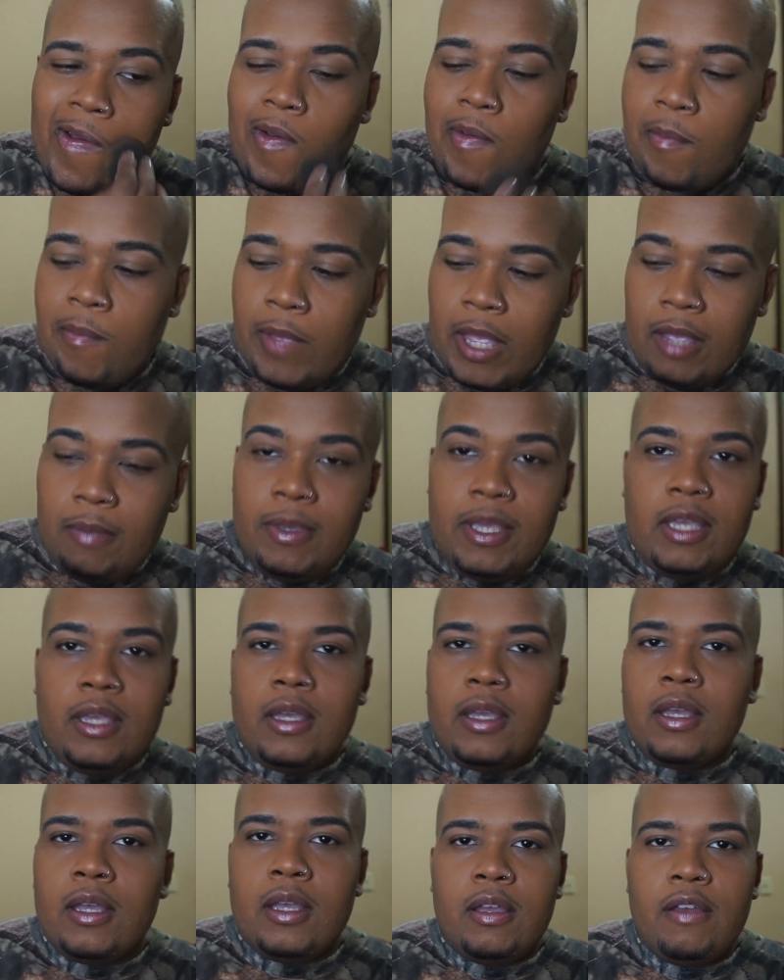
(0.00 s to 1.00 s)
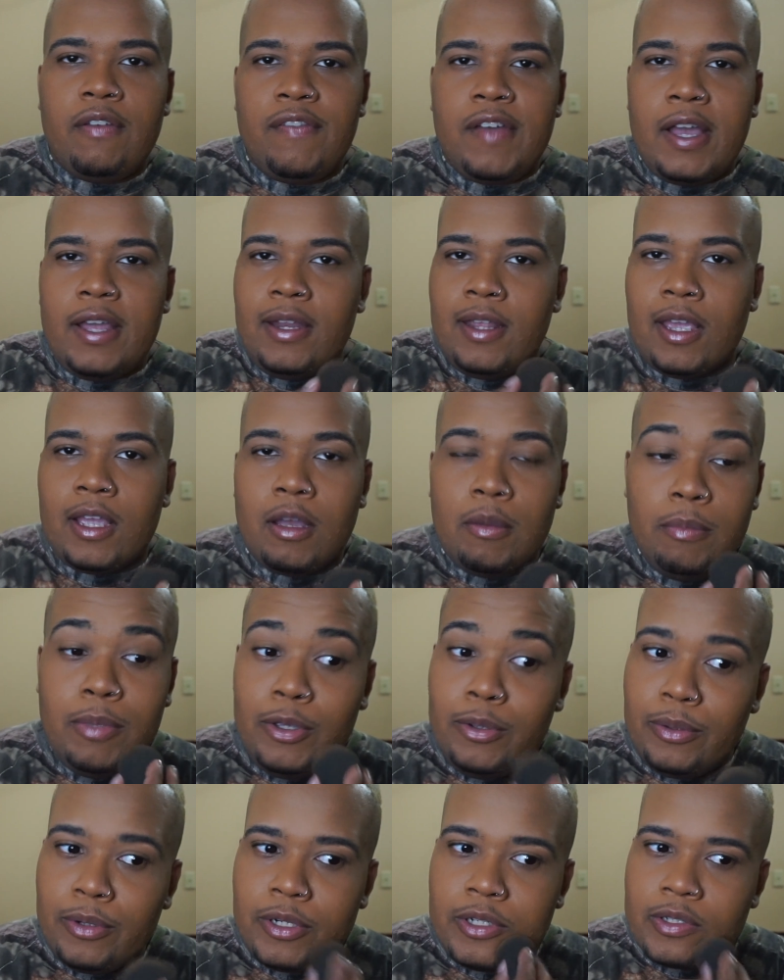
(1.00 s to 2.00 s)
Maybe find, like, a
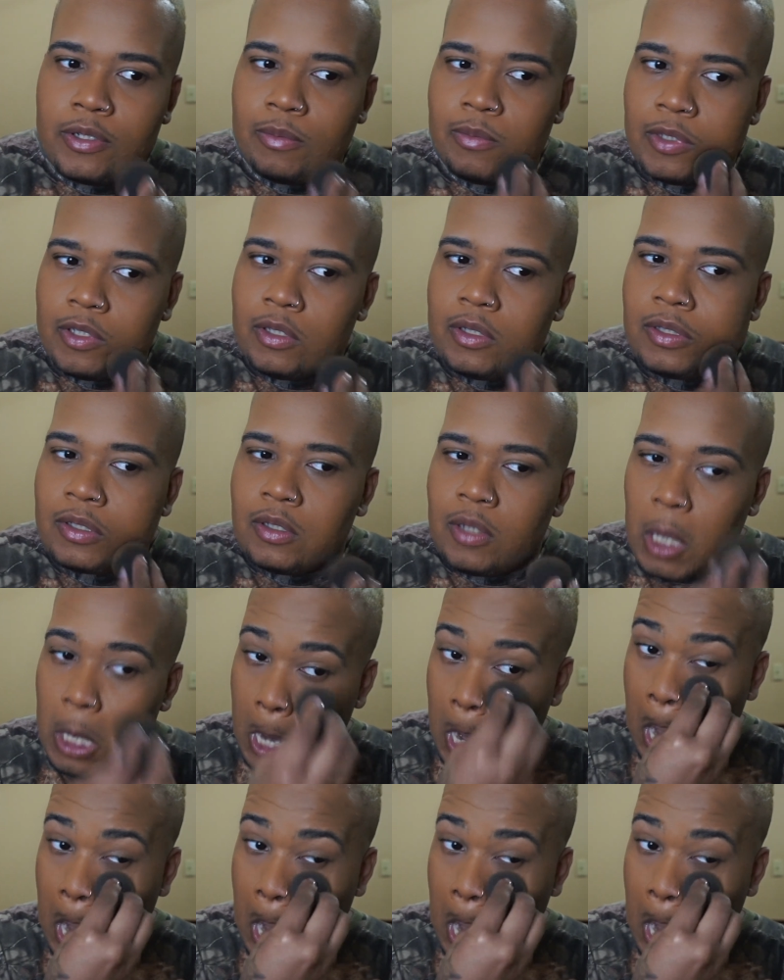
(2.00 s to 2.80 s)
boo or something.